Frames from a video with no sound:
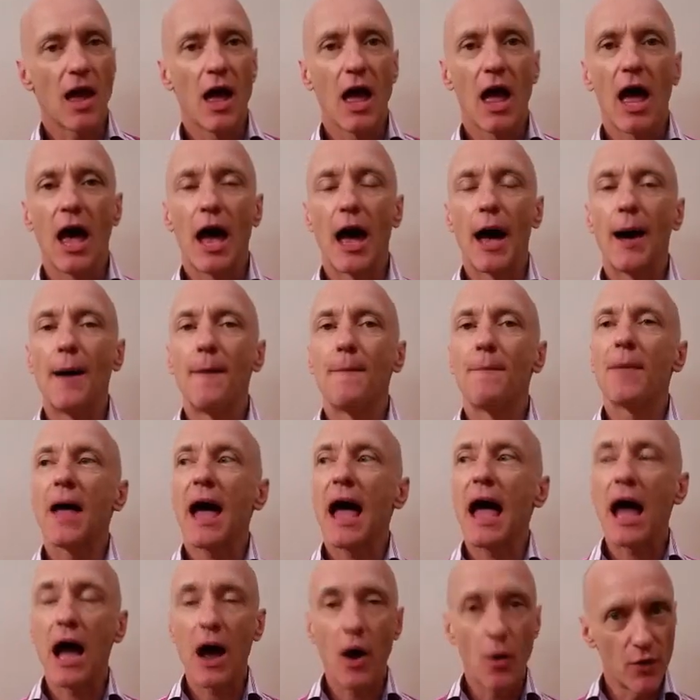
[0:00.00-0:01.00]

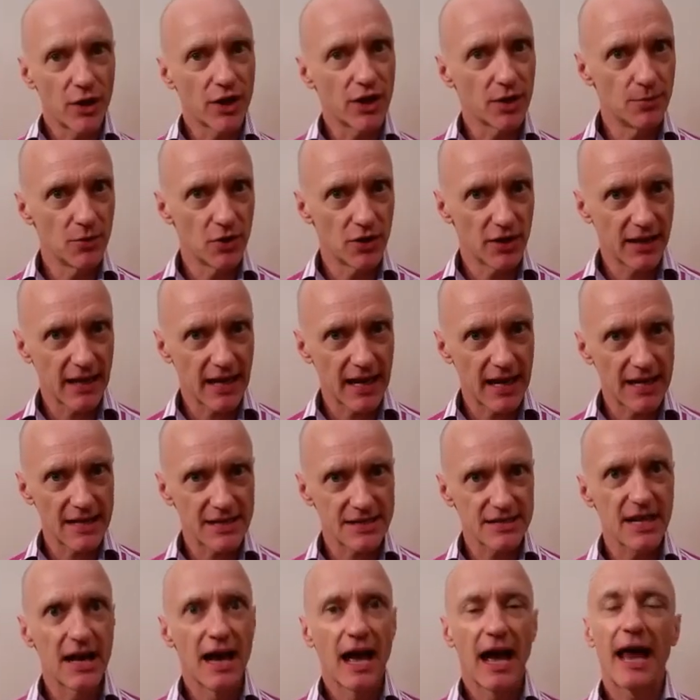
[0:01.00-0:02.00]
how we
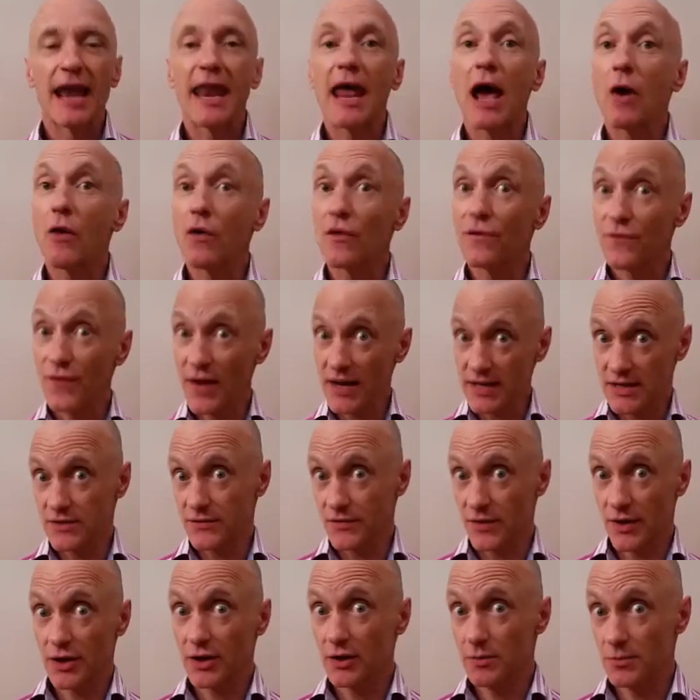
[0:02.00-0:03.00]
communicate and how
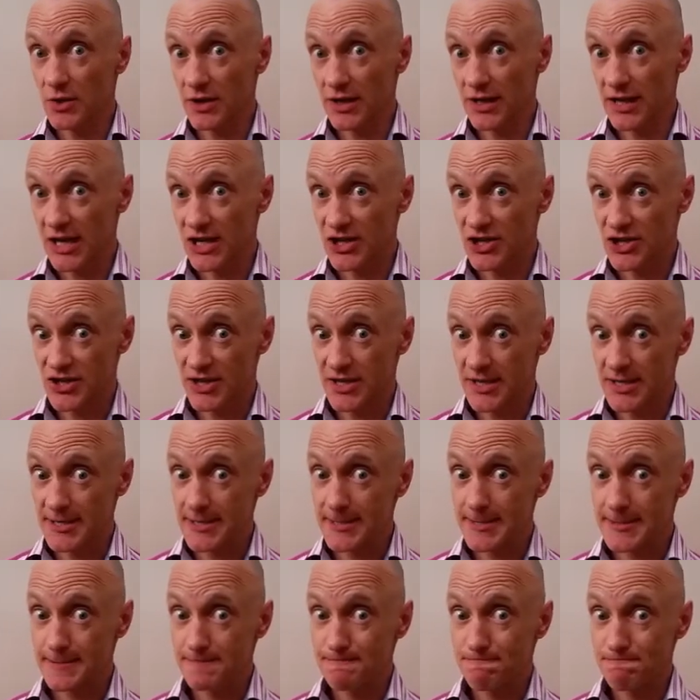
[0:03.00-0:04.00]
effective our communication
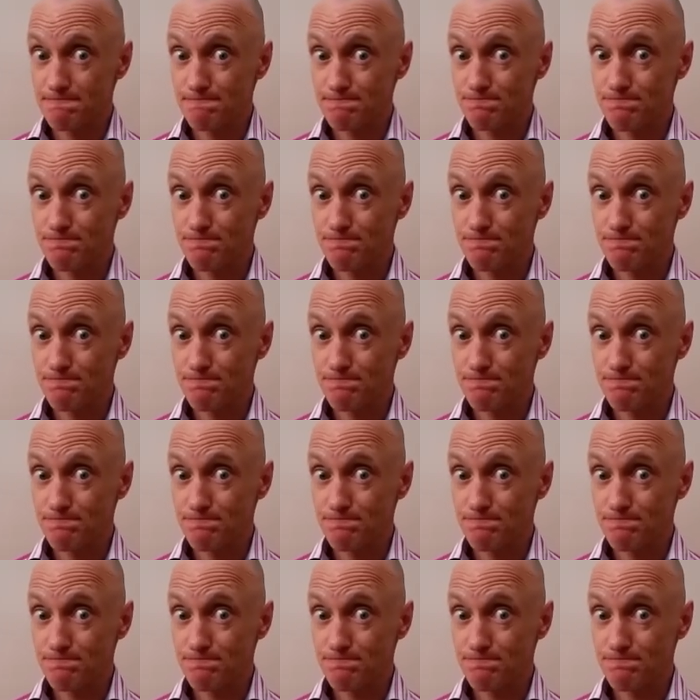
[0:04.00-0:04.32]
is.